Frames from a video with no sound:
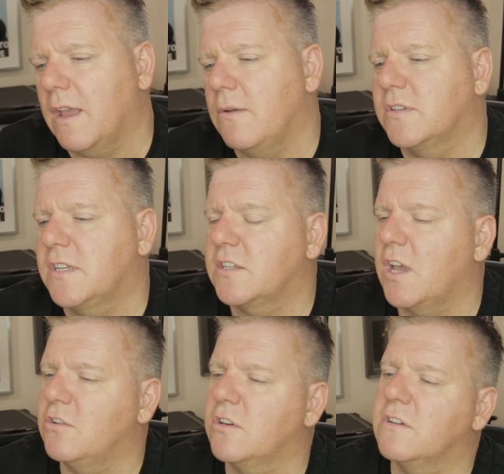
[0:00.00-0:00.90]
It was
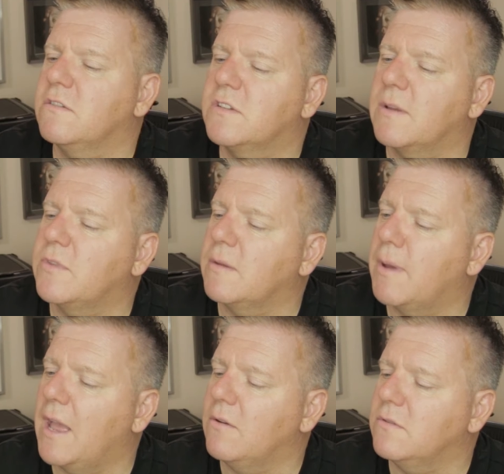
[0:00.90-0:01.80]
600 and something
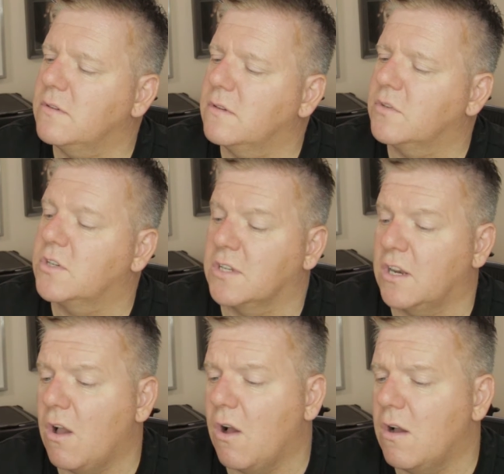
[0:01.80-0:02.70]
pounds, which is a
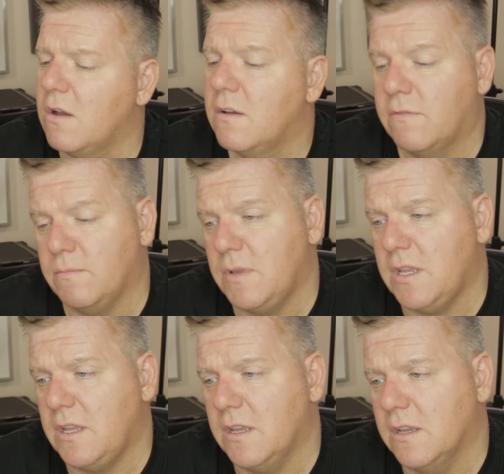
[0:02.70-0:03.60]
lot for
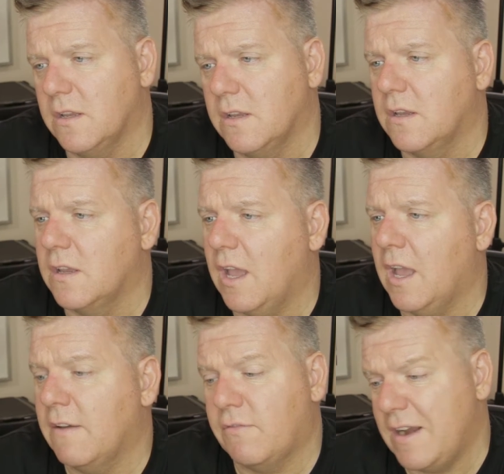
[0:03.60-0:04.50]
me,
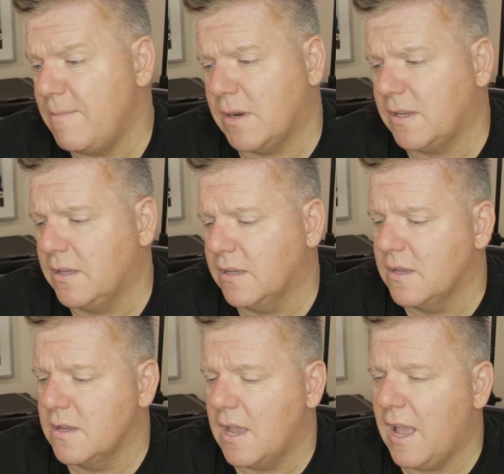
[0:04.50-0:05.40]
for anybody.
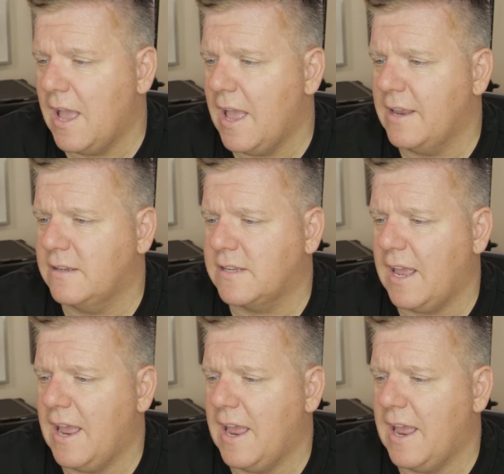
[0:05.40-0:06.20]
And